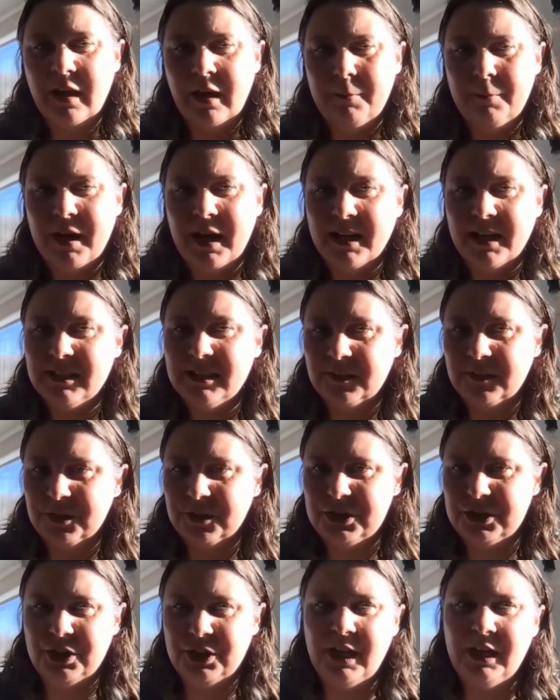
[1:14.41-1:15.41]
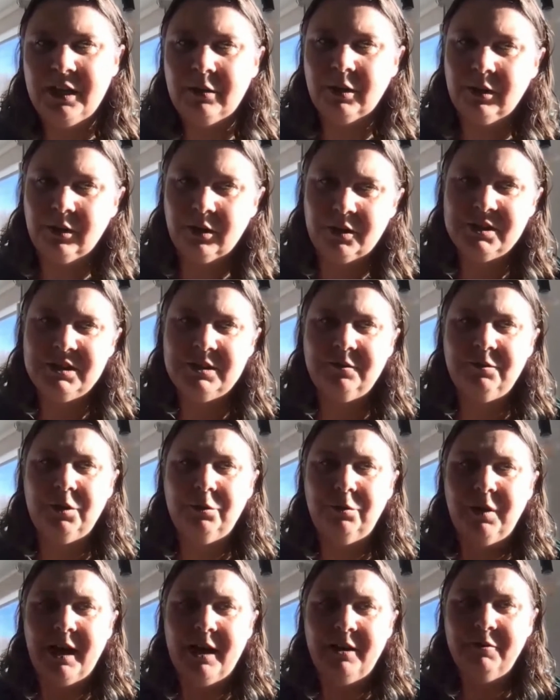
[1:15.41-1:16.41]
parts of Australia, a loss of the
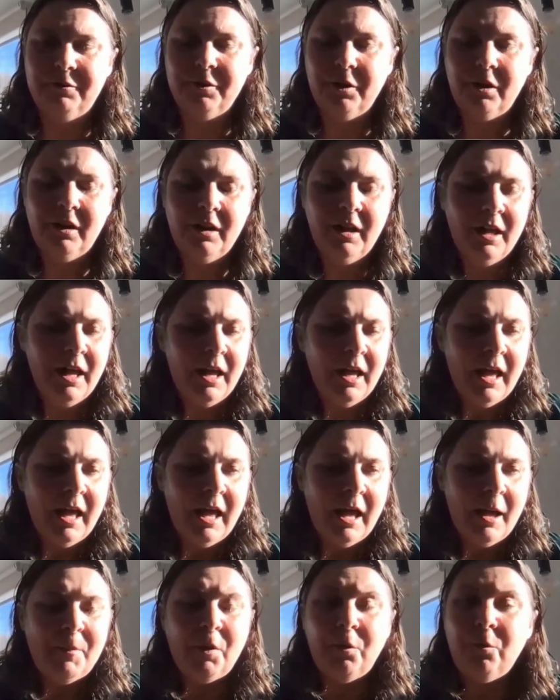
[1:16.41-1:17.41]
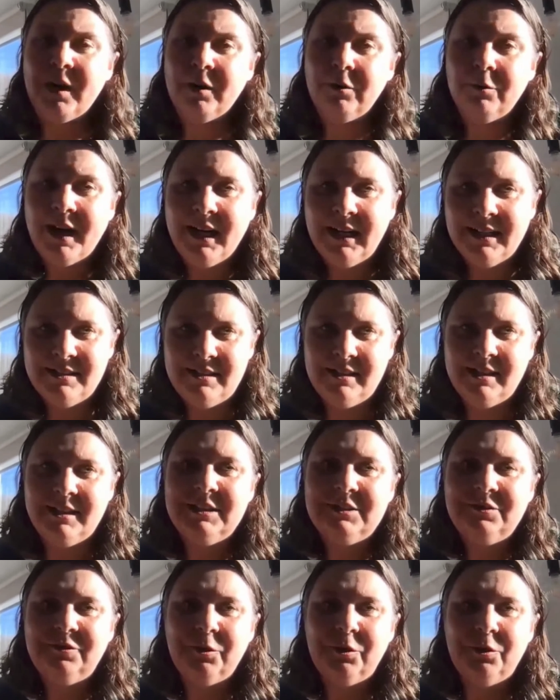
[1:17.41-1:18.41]
rainfall. But when rain does
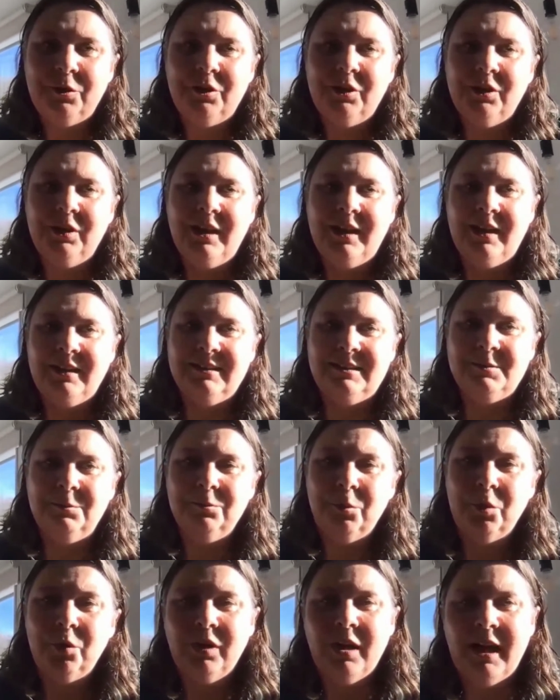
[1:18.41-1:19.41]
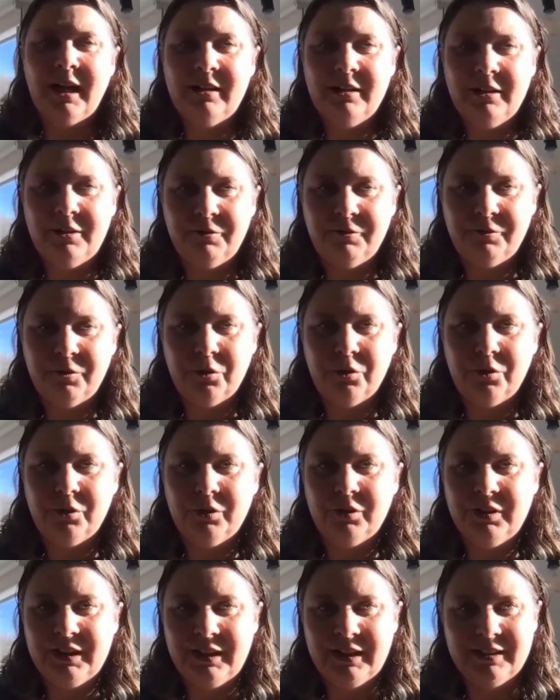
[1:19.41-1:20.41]
fall, it's more likely to
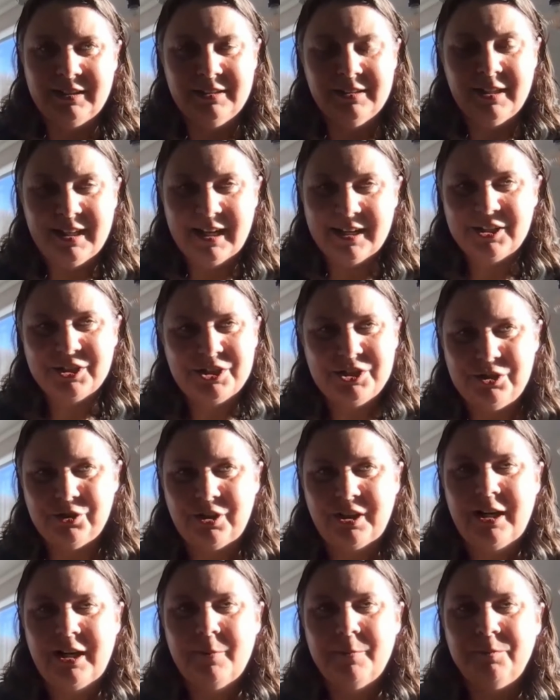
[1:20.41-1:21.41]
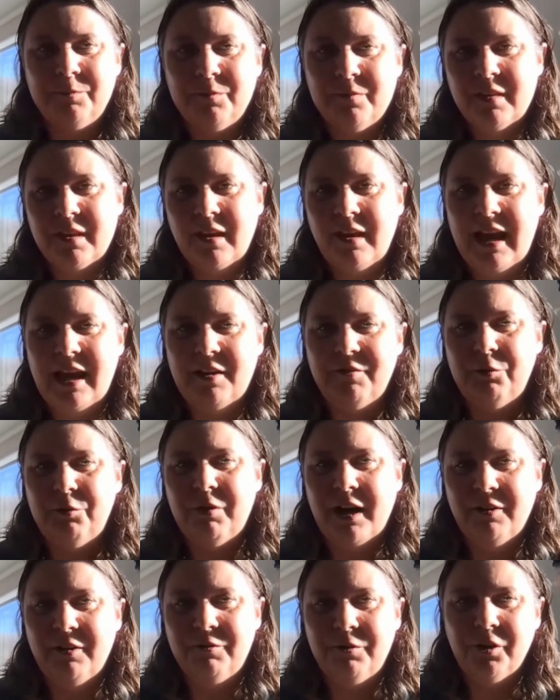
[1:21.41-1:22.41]
fall in extreme heavy
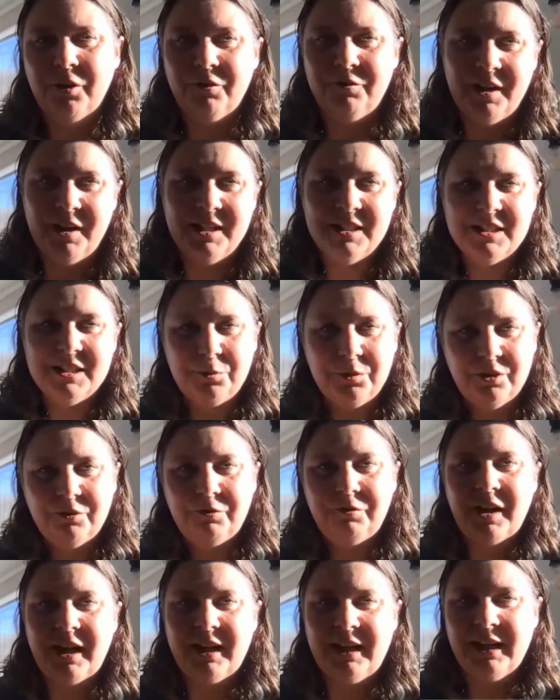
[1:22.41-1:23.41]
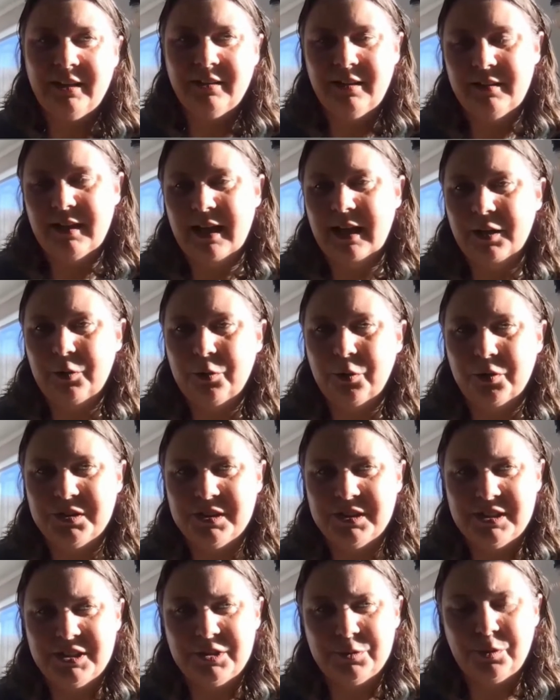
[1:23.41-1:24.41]
rainfall events with the flooding that
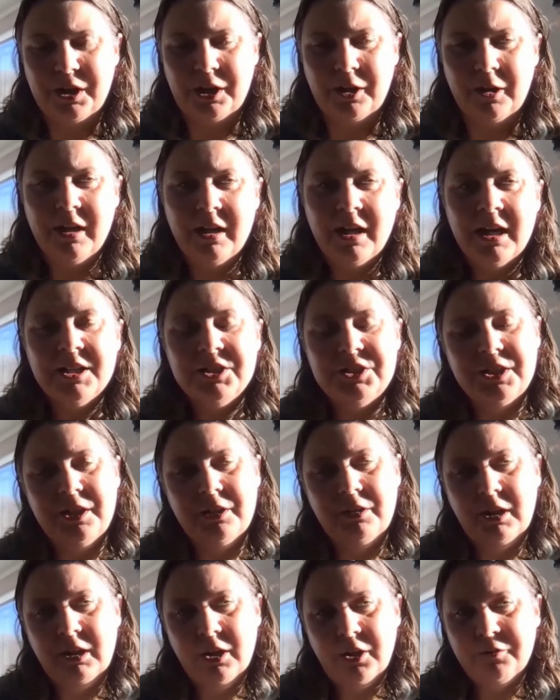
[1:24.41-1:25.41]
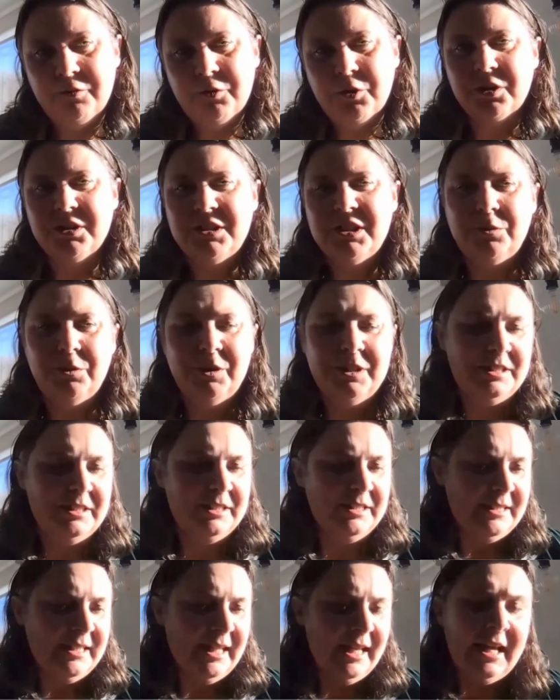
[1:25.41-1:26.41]
causes as well. So there are a lot of
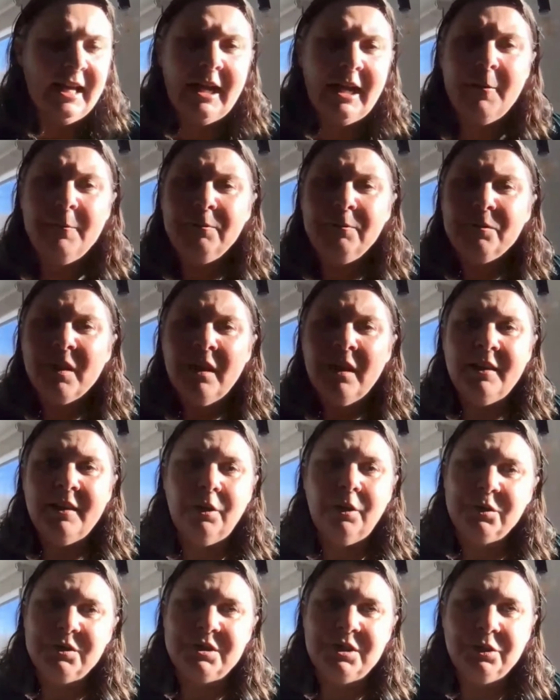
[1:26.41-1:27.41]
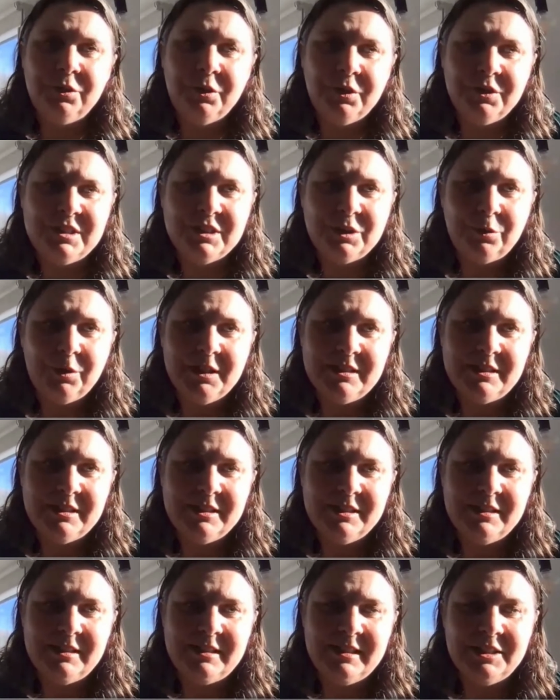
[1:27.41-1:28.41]
consequences there. There are also
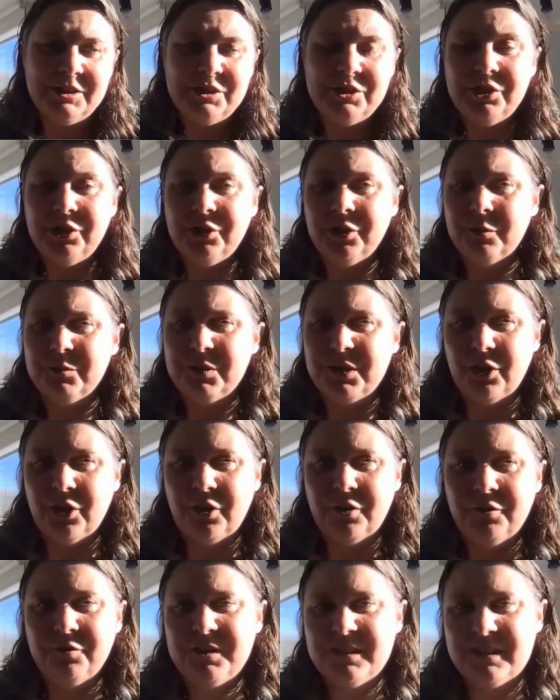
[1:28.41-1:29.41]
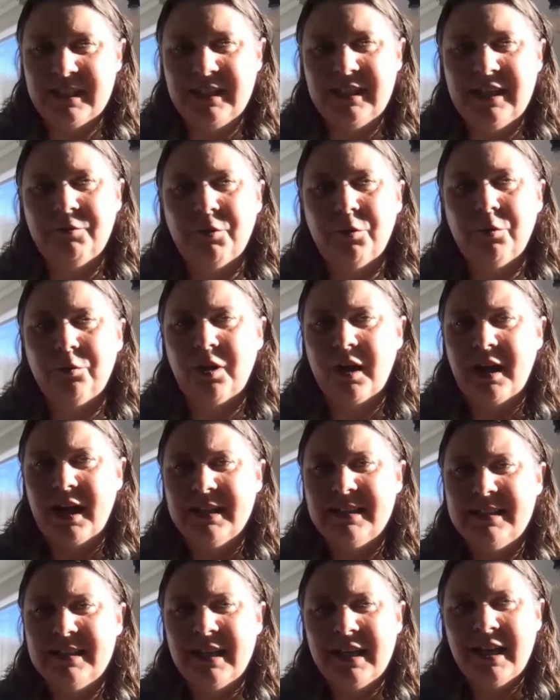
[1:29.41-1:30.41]
consequences in terms of sea level
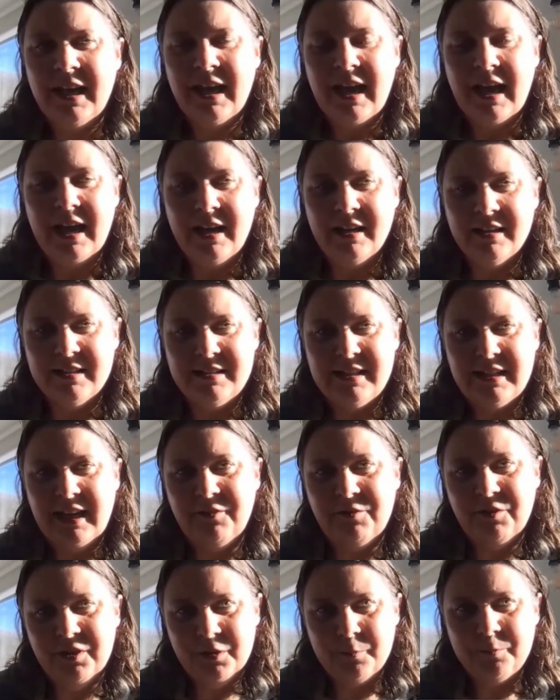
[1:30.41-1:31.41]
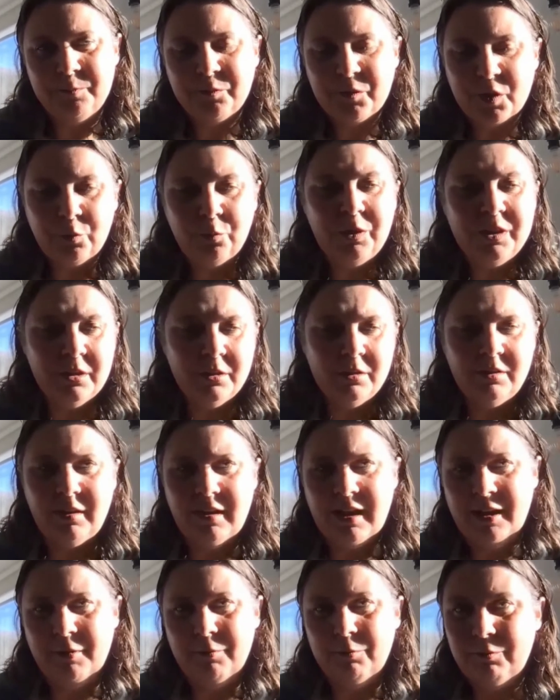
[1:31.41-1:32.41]
rise, and even with
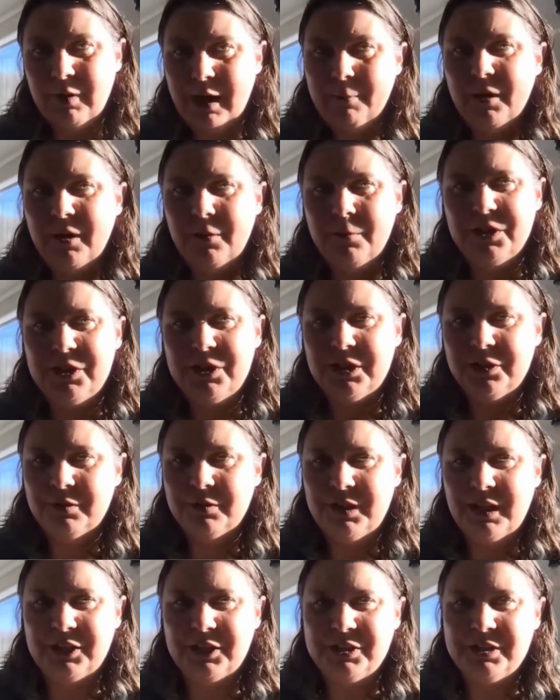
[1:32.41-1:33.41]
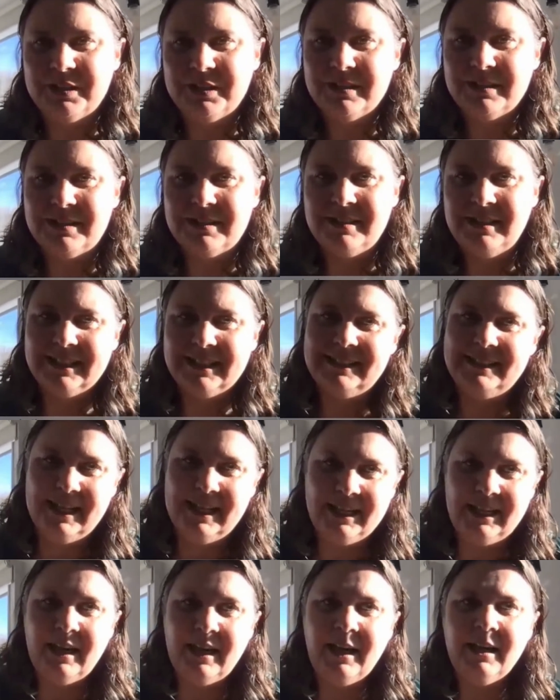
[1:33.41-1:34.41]
rapid emission reductions this
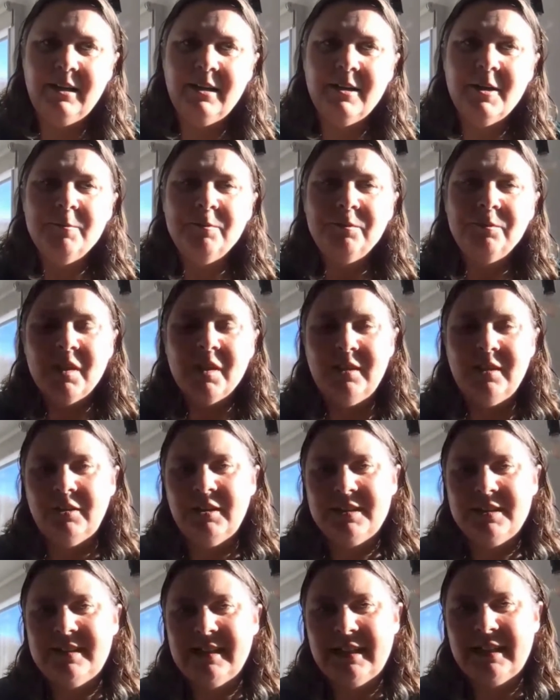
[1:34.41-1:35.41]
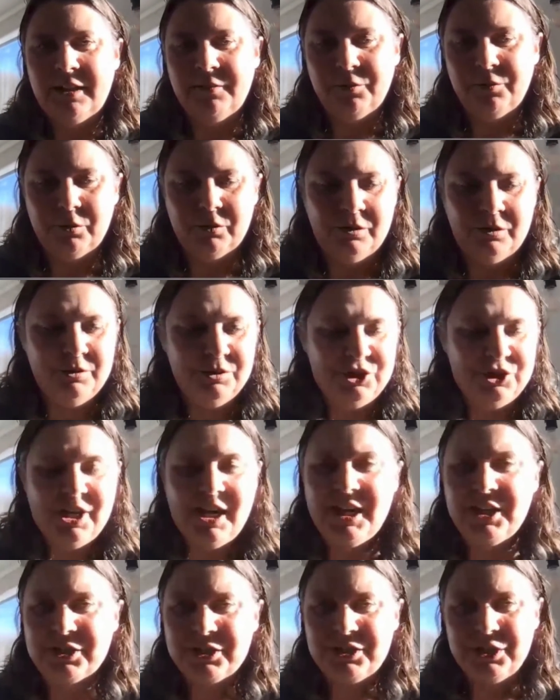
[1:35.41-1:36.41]
decade, there are sea level
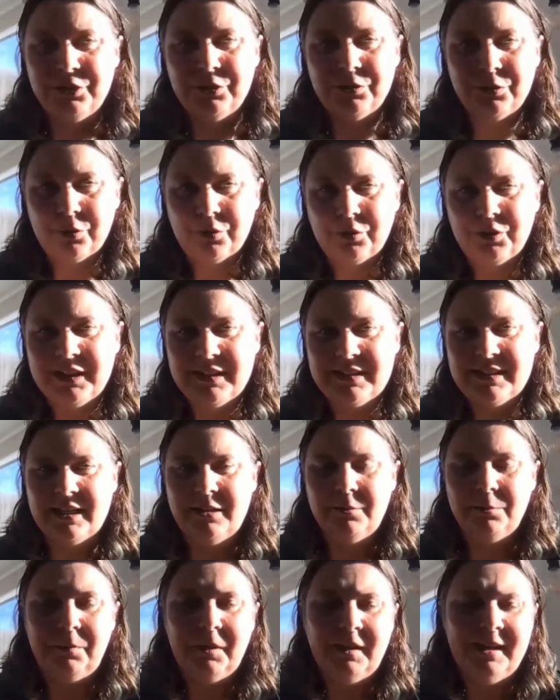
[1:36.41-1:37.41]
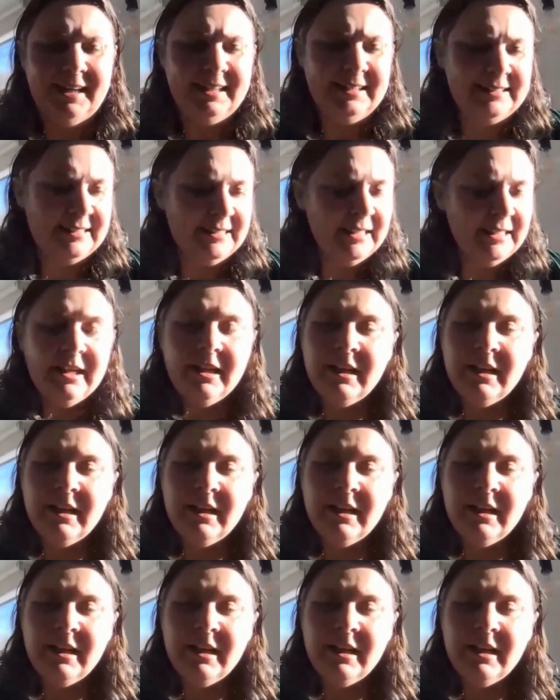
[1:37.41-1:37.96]
changes that are already set in place.